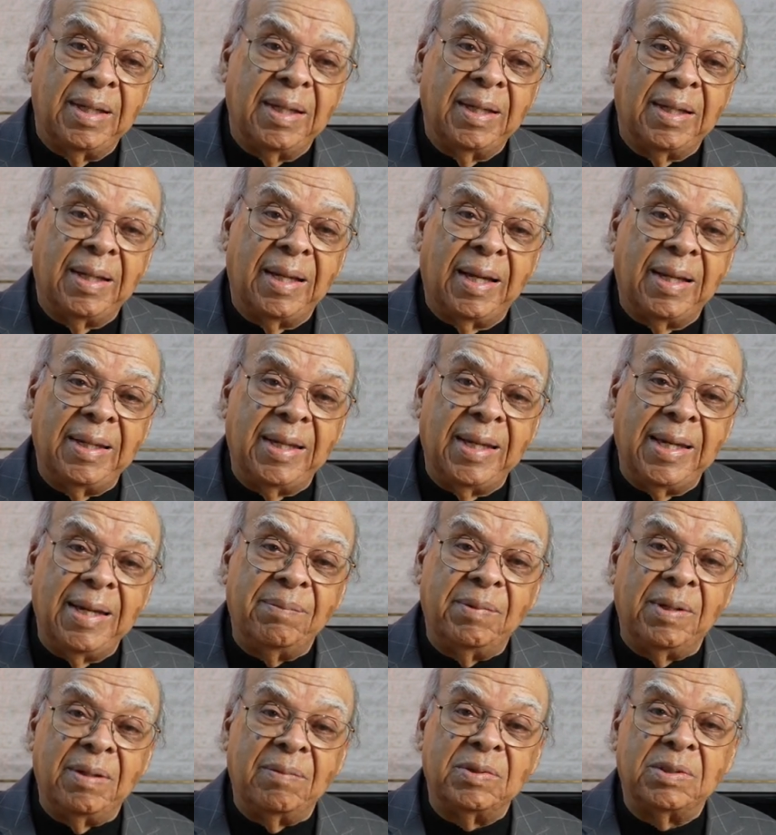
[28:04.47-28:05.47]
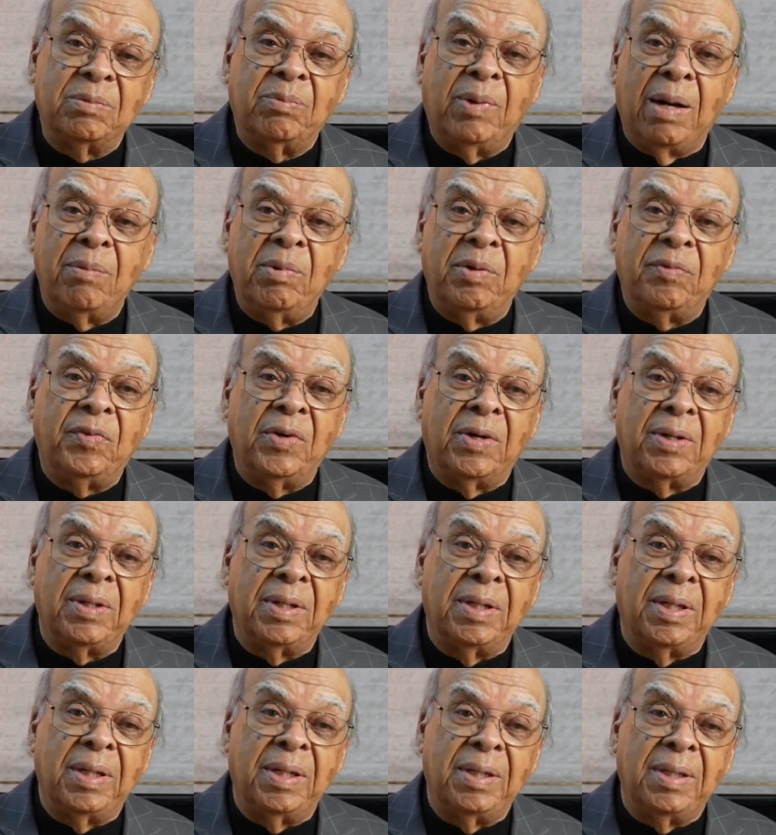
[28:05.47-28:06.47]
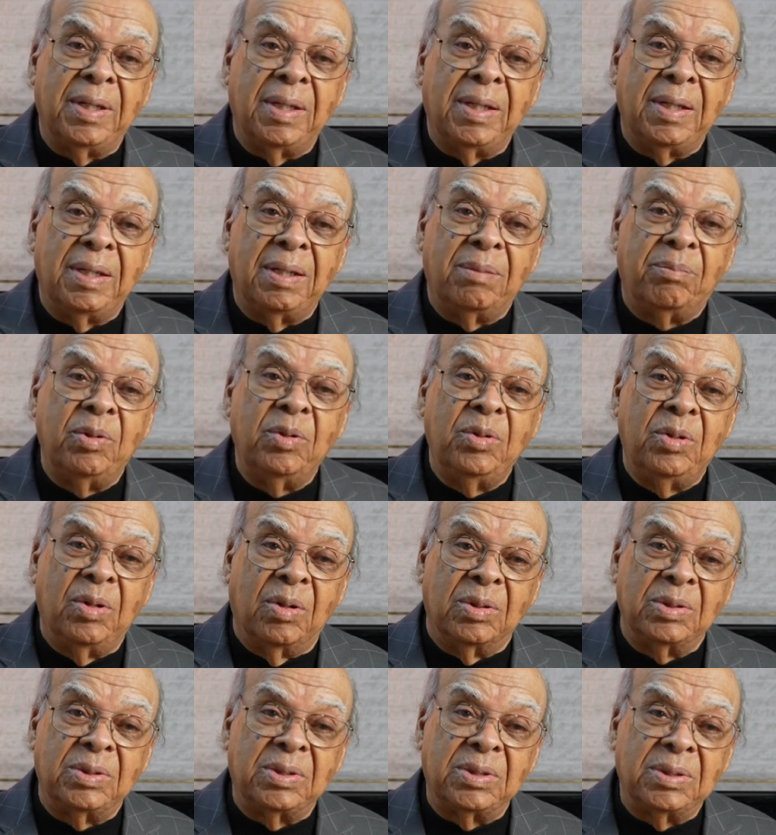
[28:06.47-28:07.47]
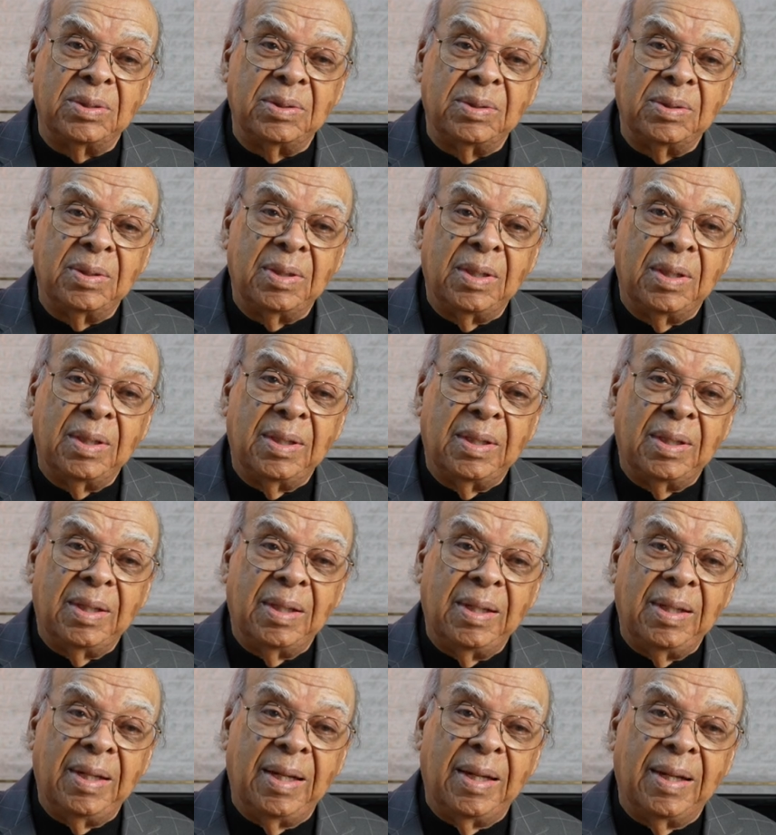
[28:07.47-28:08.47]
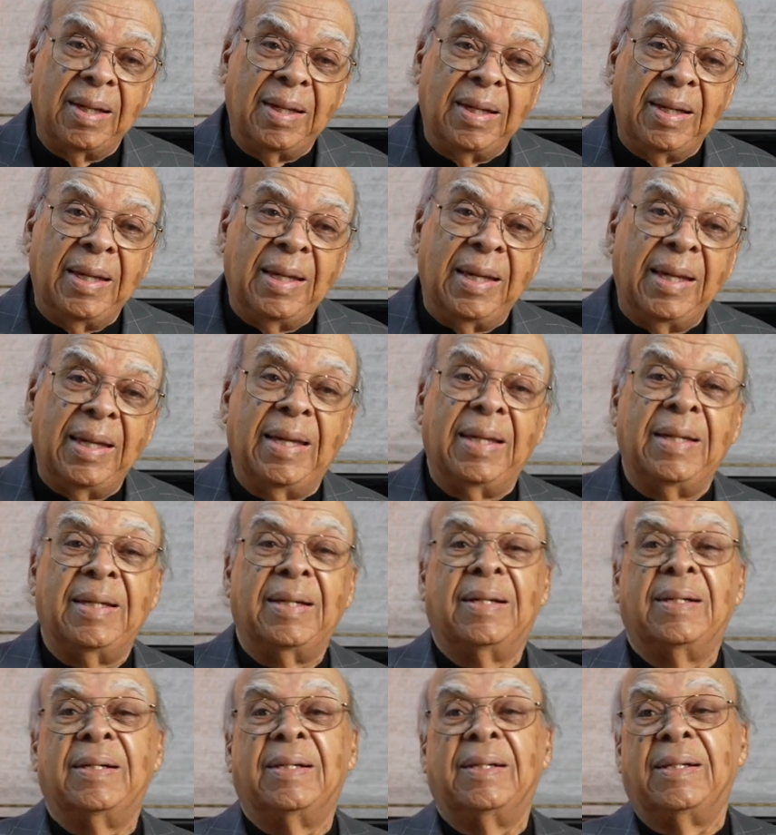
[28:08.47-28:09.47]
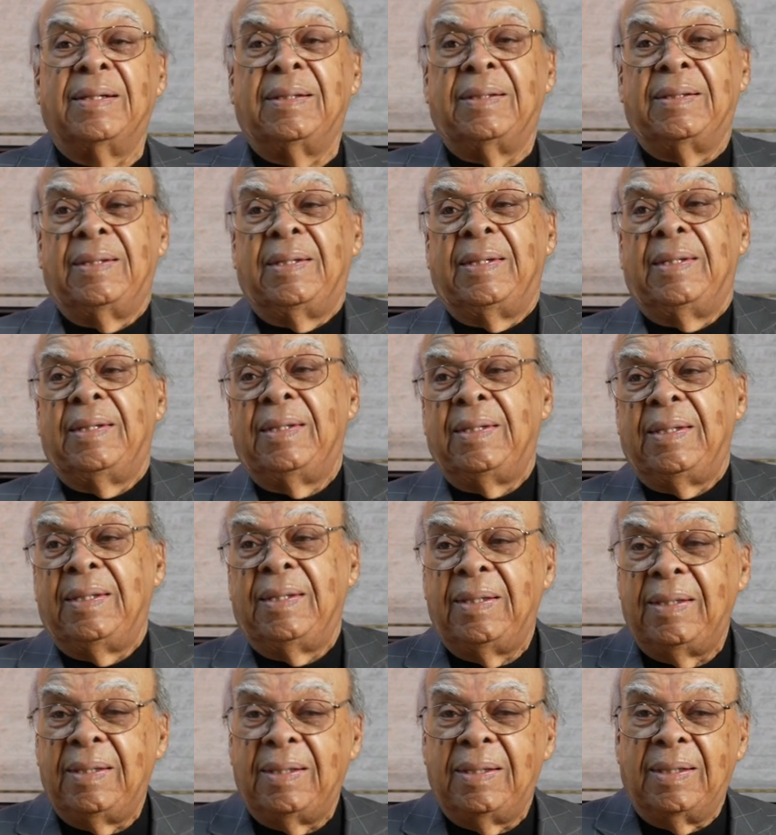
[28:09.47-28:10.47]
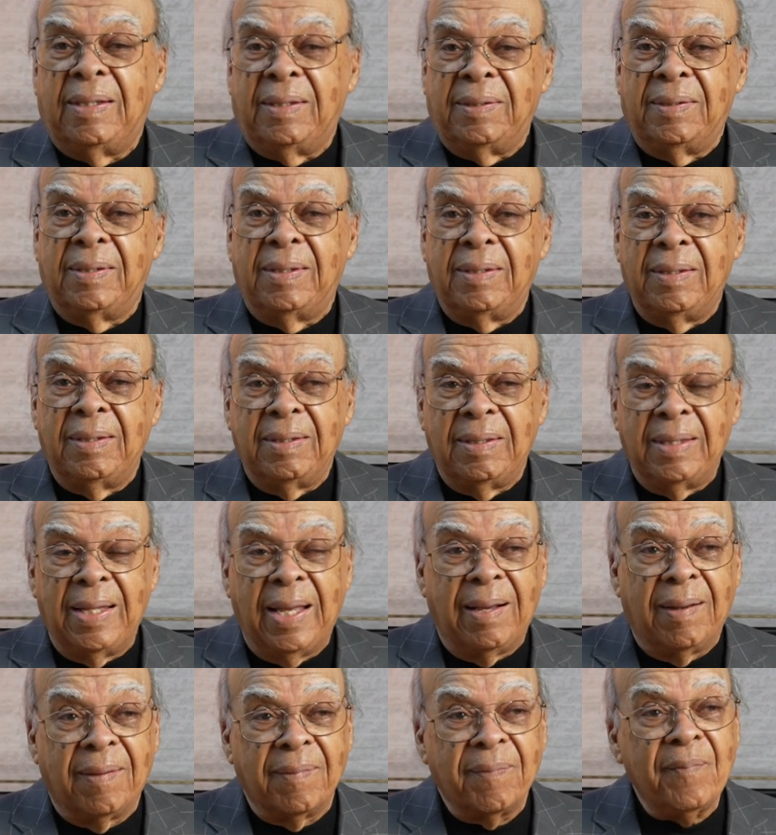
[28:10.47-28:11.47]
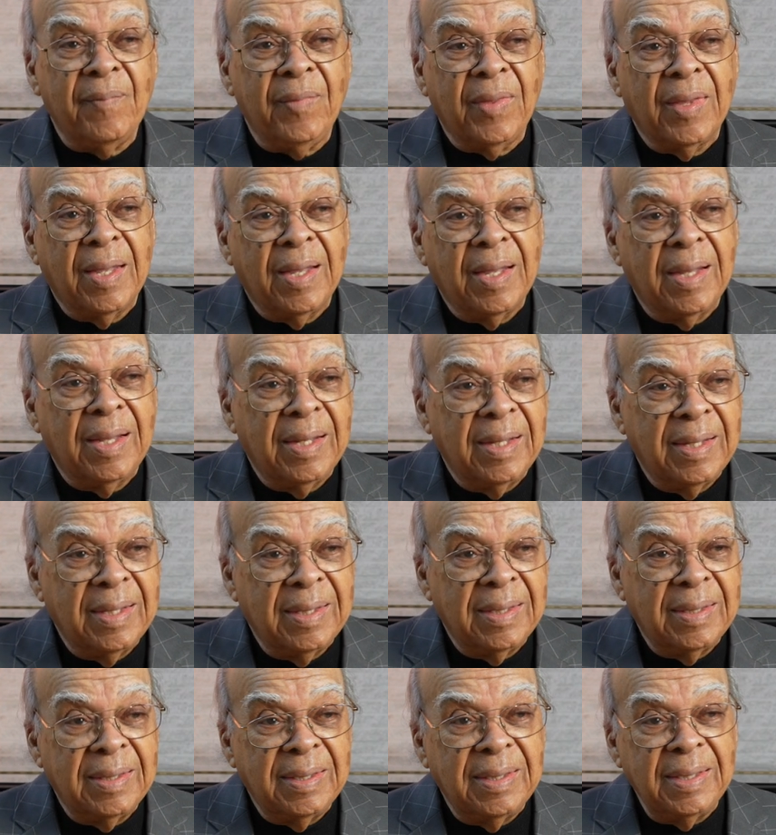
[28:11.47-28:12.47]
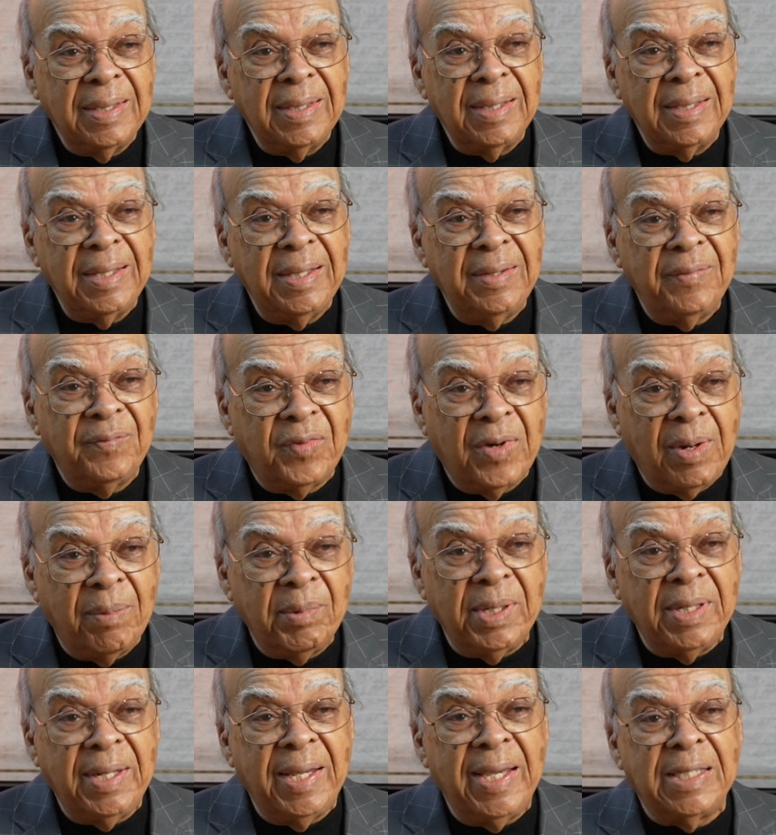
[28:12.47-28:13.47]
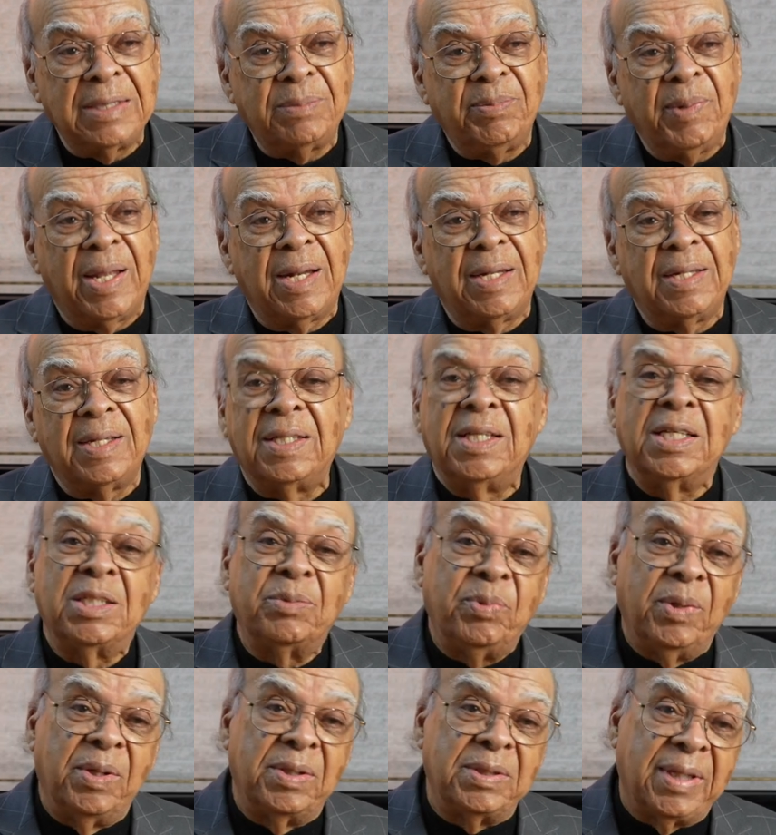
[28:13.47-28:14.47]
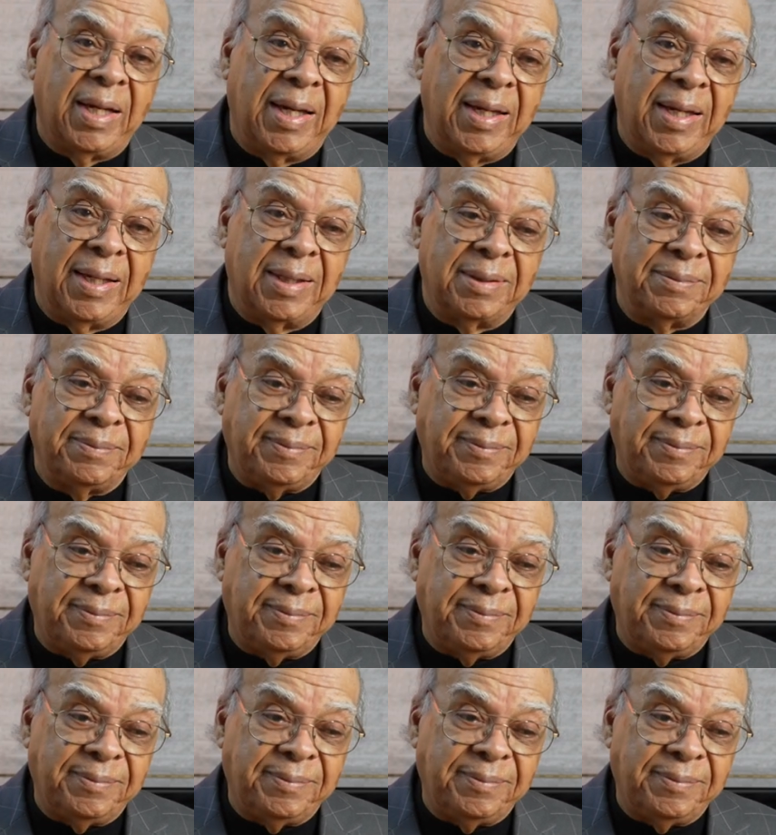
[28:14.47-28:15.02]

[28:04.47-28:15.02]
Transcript: And I named it was Bobby Felder and, and the Blue Notes. Oh, yeah. And uh, uh, uh, now, in forming the dance band, another experience I had.